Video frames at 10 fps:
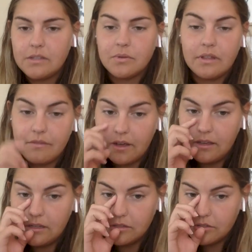That's where the
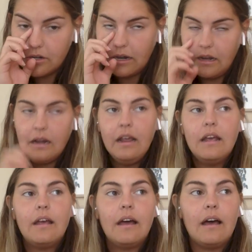Vikings train.
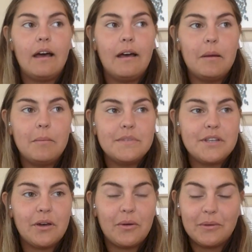Um,
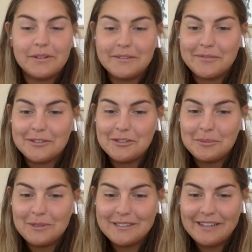so we're we're
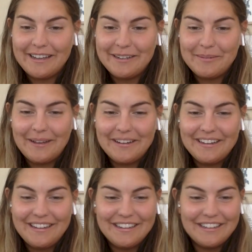super excited about
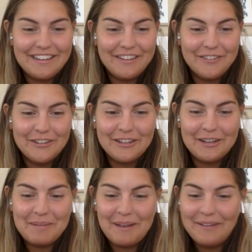it. And if you can
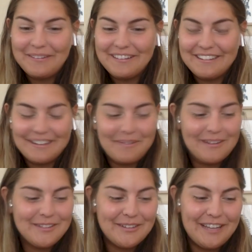come out, then
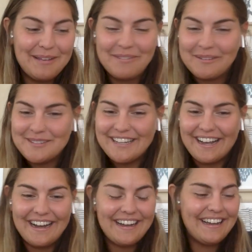come out to a game, come
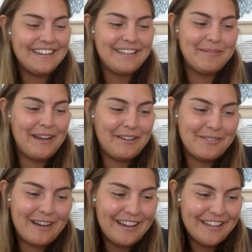say hi, give me a
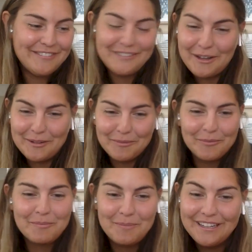high five.
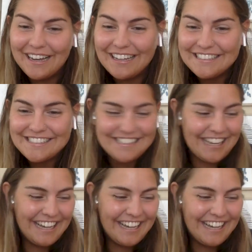I'll be nice.